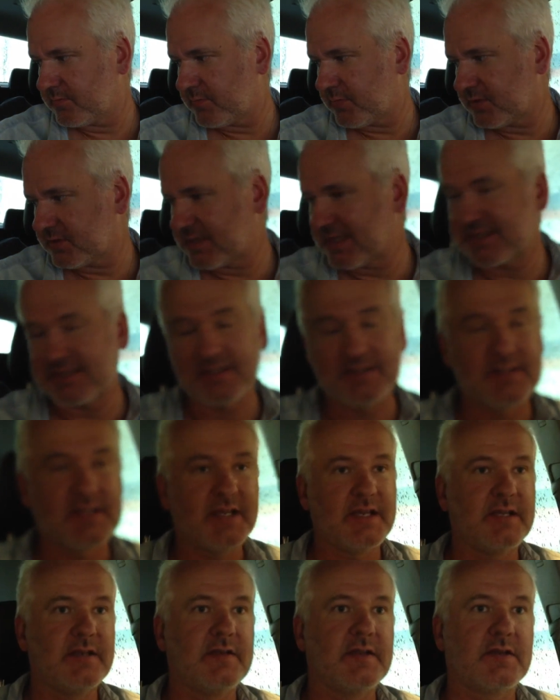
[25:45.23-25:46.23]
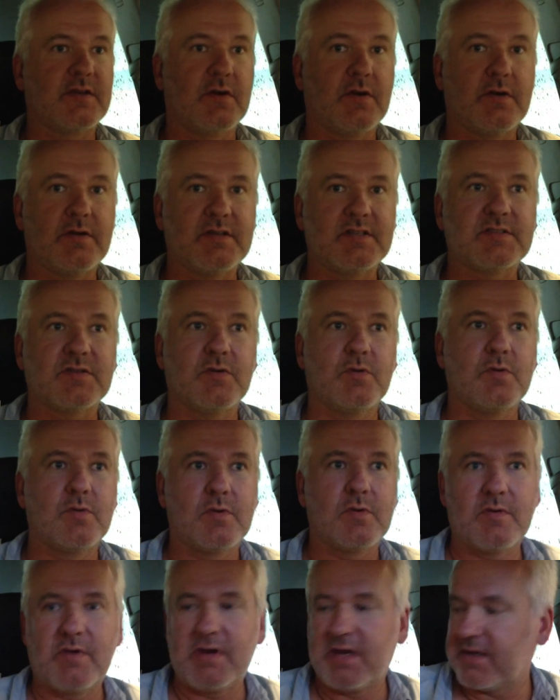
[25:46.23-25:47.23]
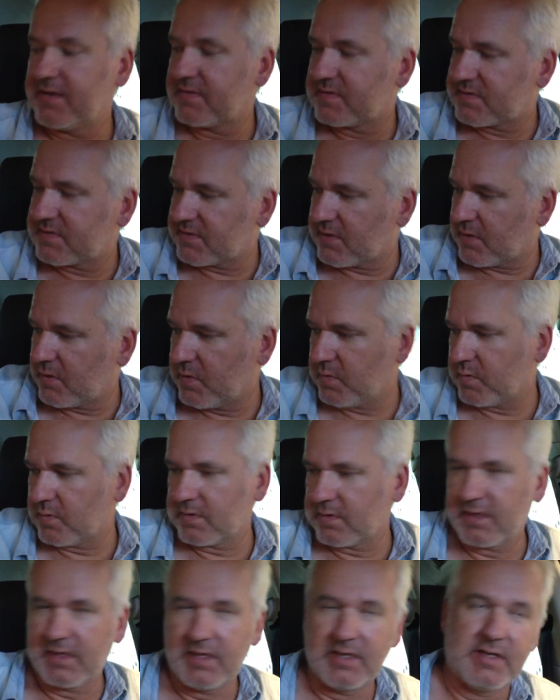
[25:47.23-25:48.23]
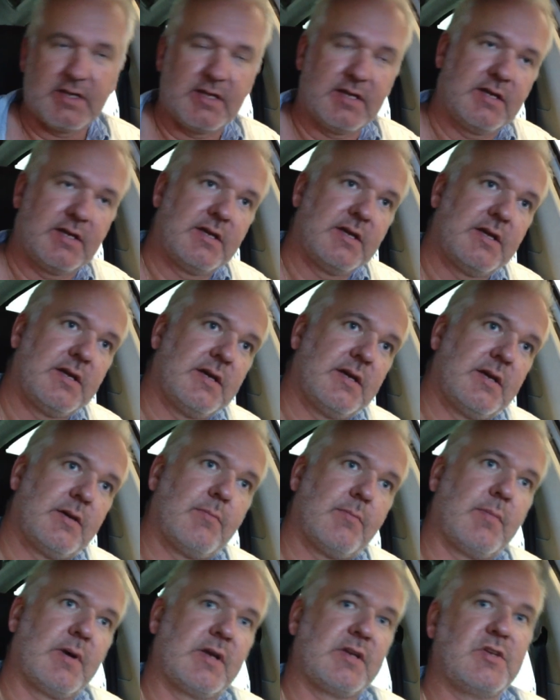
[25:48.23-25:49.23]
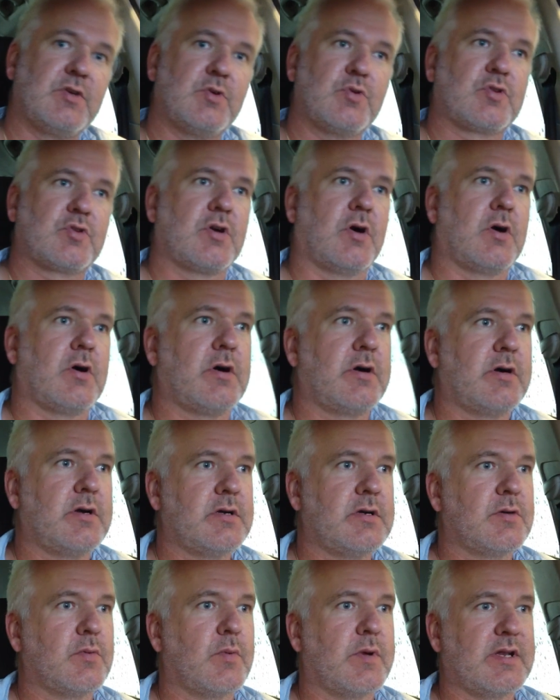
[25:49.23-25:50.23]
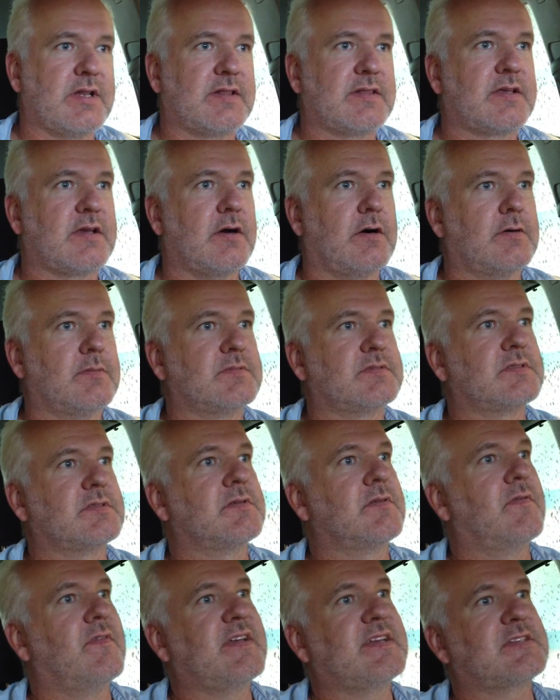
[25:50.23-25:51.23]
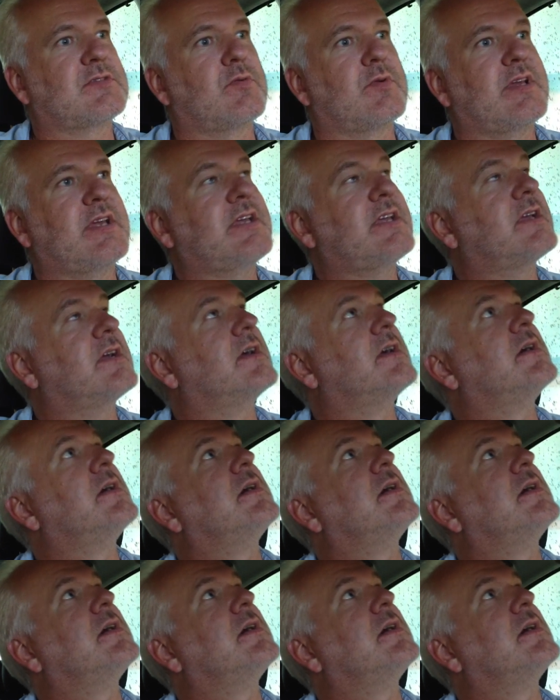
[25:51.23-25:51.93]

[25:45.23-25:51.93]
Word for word: But as I said, the car is already sold, and uh, my new car, when it comes this week,